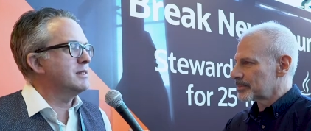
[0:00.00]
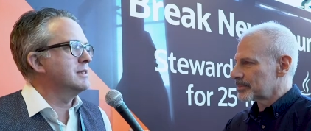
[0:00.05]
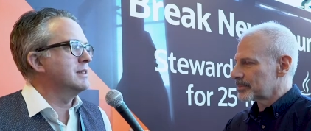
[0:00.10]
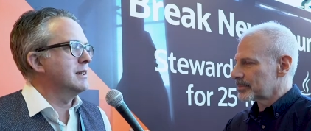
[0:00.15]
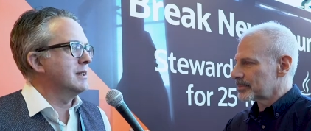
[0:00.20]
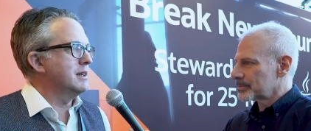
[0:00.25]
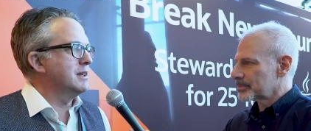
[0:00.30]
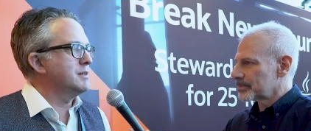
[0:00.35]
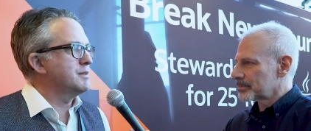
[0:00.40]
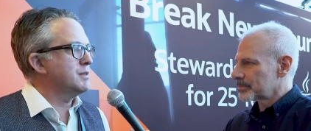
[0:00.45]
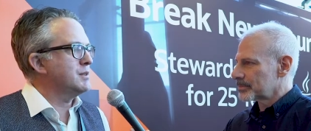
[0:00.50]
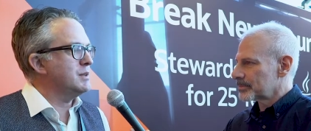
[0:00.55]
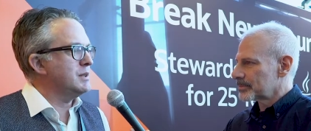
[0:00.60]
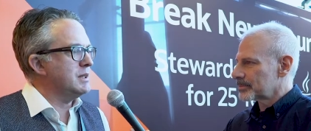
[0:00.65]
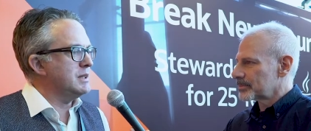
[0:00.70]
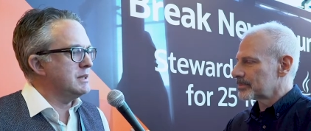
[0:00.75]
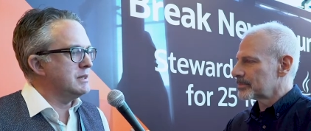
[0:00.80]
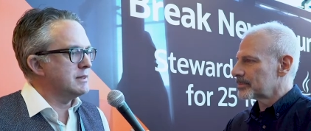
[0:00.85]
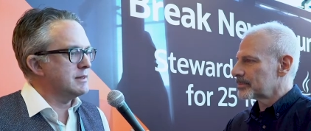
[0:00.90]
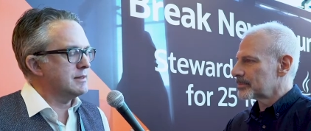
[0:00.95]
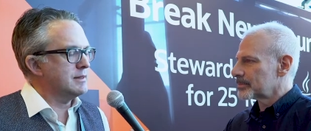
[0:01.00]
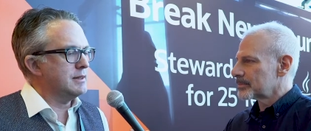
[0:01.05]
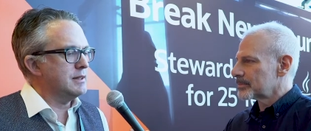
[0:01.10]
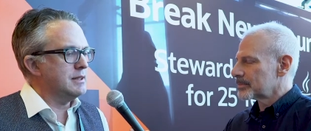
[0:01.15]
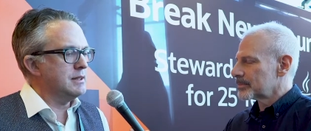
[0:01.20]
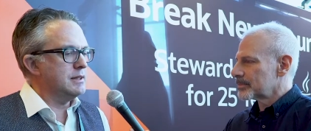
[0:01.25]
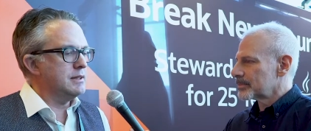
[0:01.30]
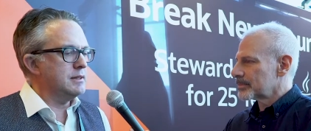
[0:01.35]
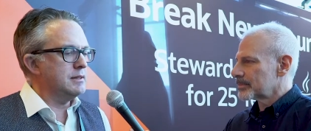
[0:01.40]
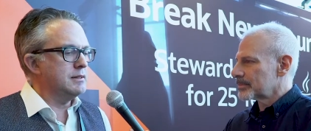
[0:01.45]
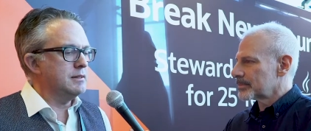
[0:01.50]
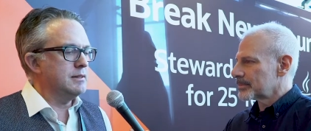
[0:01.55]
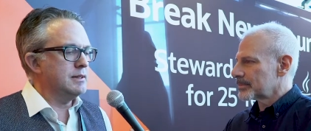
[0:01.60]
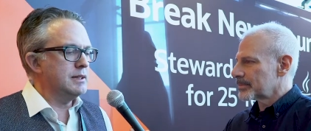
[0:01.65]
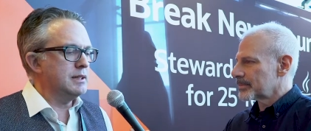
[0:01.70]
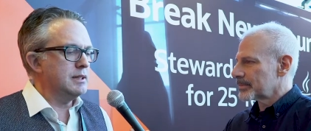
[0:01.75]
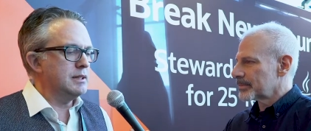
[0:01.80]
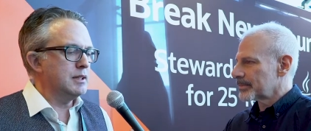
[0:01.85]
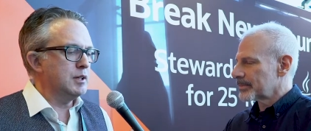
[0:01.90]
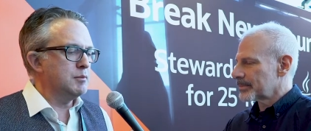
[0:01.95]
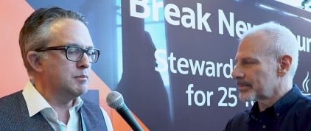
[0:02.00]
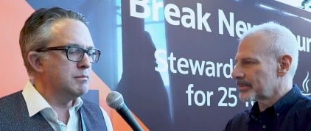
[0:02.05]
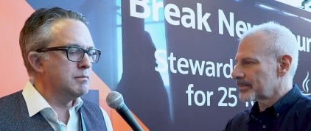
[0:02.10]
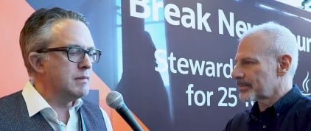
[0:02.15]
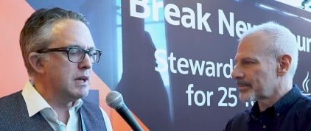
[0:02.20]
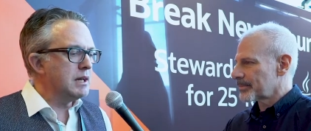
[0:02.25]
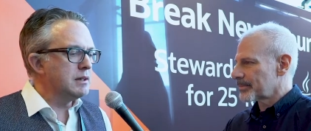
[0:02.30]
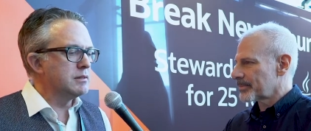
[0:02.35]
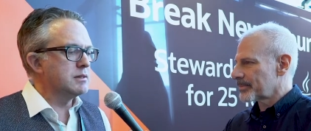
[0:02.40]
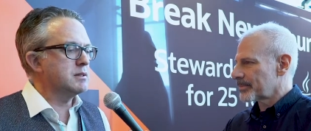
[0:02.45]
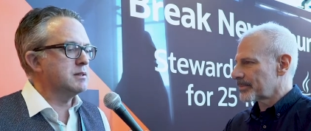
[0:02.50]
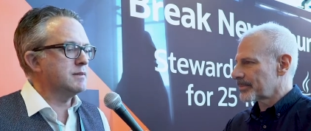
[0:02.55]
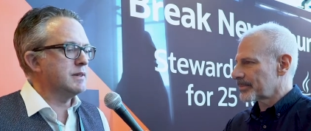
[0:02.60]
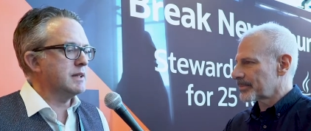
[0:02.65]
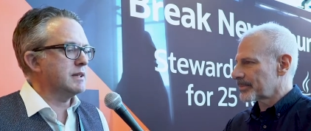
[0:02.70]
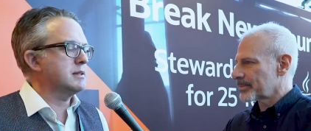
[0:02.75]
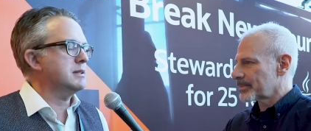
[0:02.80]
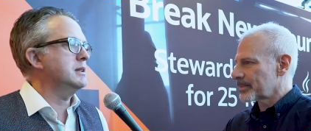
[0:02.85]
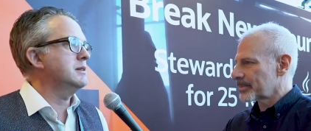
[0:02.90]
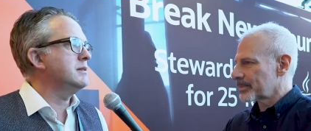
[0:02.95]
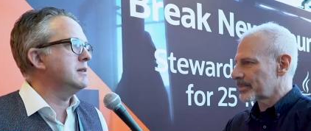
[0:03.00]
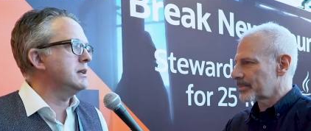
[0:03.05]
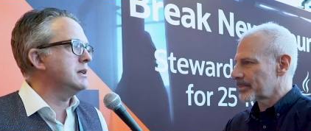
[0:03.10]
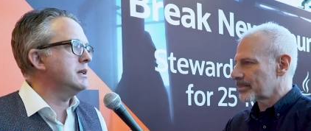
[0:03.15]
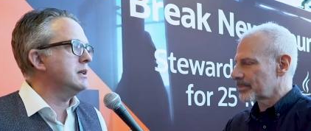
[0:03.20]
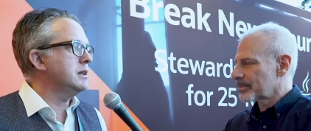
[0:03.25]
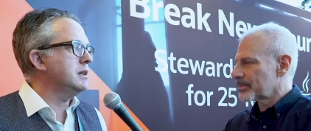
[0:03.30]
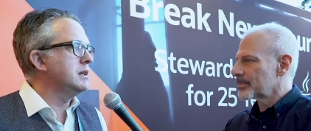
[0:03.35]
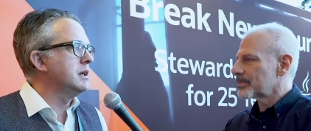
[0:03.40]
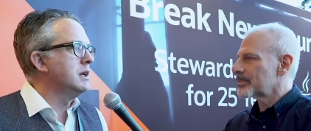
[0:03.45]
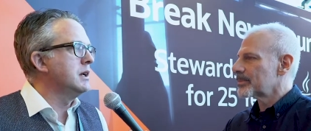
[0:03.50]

Speaker 1: in the last few years the, the amount of activity.